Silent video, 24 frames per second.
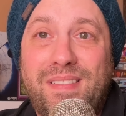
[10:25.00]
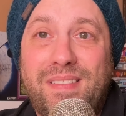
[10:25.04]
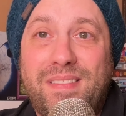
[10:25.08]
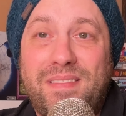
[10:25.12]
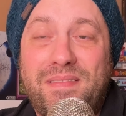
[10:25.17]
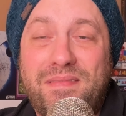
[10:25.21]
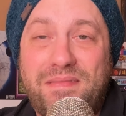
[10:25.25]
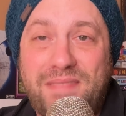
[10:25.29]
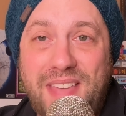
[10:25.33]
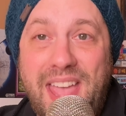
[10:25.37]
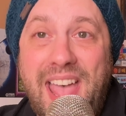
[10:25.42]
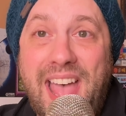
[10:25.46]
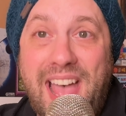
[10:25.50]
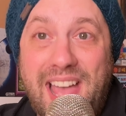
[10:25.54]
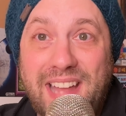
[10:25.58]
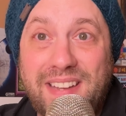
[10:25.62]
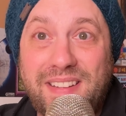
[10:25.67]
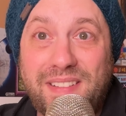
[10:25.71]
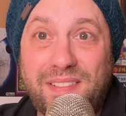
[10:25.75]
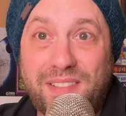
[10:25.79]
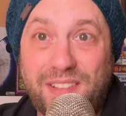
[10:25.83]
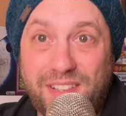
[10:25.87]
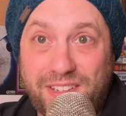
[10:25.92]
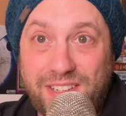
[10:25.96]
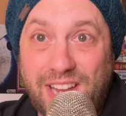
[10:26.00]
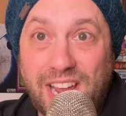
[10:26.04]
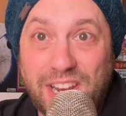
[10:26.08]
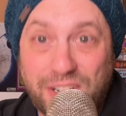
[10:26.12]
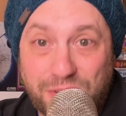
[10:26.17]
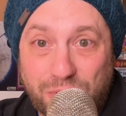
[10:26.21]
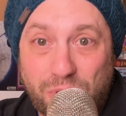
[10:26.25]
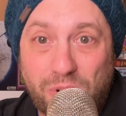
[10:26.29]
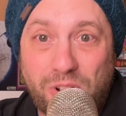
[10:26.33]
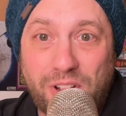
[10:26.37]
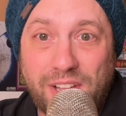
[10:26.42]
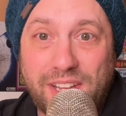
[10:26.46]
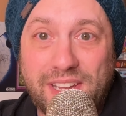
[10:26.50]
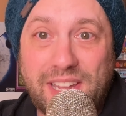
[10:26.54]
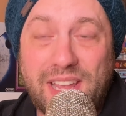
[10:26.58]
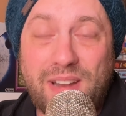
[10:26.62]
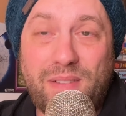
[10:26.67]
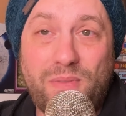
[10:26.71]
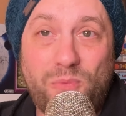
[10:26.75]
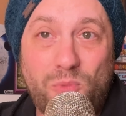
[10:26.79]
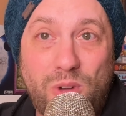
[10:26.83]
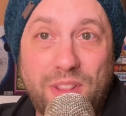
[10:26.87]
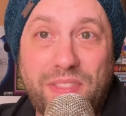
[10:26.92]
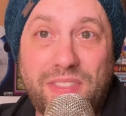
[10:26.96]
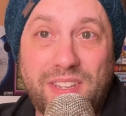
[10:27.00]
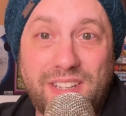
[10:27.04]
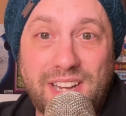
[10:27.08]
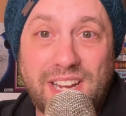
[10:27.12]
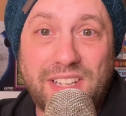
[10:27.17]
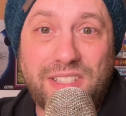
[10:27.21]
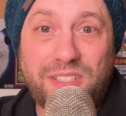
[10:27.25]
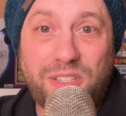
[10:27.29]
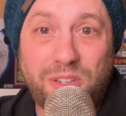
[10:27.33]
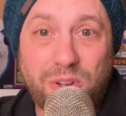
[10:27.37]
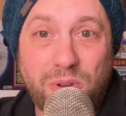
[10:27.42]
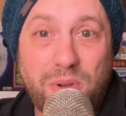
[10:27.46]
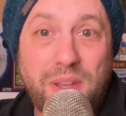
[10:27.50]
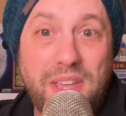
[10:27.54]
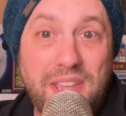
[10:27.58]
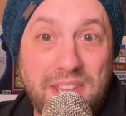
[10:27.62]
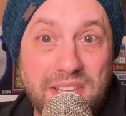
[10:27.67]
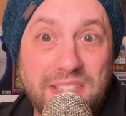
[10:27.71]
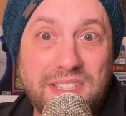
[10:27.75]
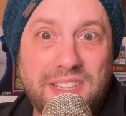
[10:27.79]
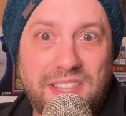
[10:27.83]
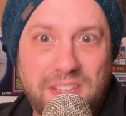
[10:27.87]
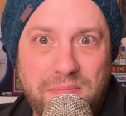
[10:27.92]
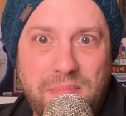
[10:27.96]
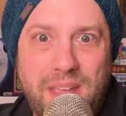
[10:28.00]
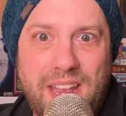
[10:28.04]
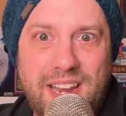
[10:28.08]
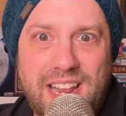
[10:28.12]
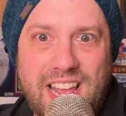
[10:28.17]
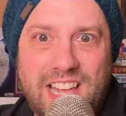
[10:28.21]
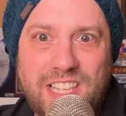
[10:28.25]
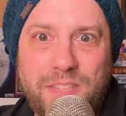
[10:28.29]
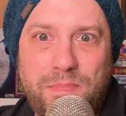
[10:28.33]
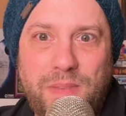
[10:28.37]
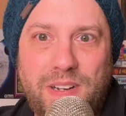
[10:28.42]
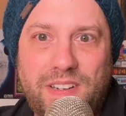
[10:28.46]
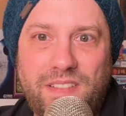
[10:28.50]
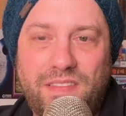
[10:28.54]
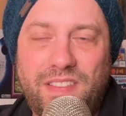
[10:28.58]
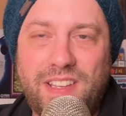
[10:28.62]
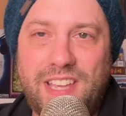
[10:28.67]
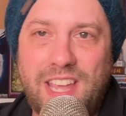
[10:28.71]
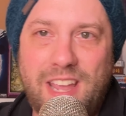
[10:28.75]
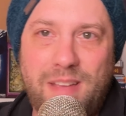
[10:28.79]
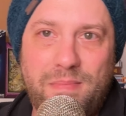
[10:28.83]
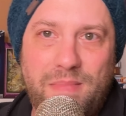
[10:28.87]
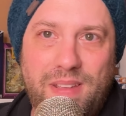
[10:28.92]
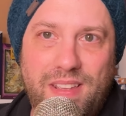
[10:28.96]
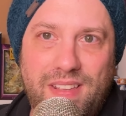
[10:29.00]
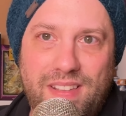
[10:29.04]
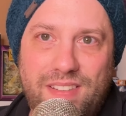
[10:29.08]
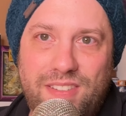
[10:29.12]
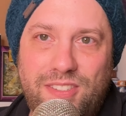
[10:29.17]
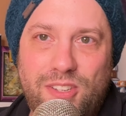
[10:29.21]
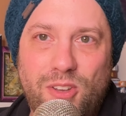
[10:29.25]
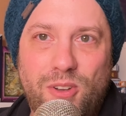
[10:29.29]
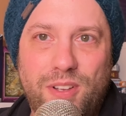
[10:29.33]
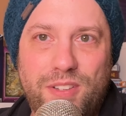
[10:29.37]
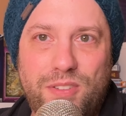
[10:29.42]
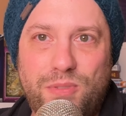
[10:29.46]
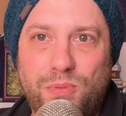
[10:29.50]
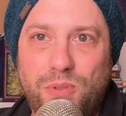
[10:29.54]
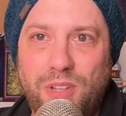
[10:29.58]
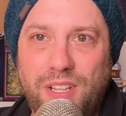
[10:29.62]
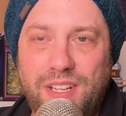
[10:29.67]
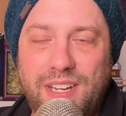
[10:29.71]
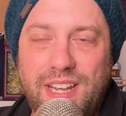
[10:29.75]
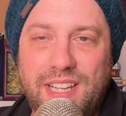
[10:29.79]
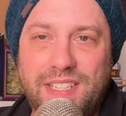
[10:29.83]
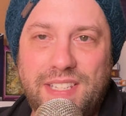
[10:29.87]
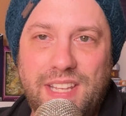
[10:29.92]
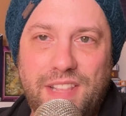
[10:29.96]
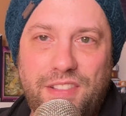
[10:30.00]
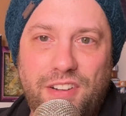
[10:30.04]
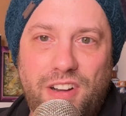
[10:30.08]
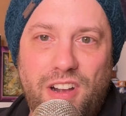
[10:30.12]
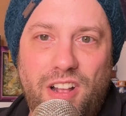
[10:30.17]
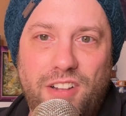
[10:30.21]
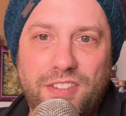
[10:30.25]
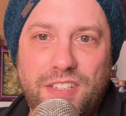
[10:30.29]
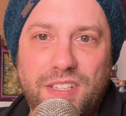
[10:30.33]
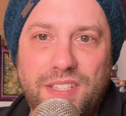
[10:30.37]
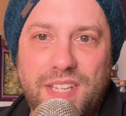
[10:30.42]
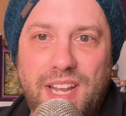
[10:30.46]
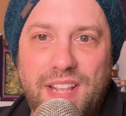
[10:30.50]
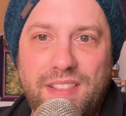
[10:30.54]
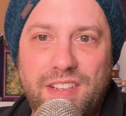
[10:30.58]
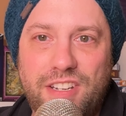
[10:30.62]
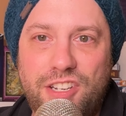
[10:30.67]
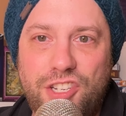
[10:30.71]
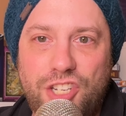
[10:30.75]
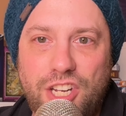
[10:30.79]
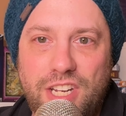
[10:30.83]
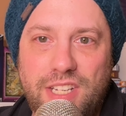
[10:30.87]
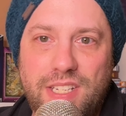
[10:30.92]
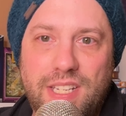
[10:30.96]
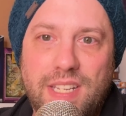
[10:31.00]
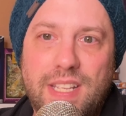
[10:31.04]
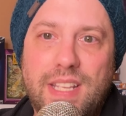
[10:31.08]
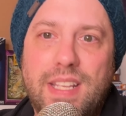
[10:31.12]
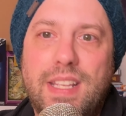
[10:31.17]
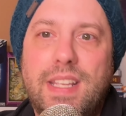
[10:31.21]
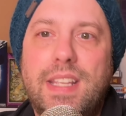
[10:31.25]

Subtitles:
that, the dice rolling and what the dice do, is the main aspect of the game. So it's really nice that they're all just on the sheet.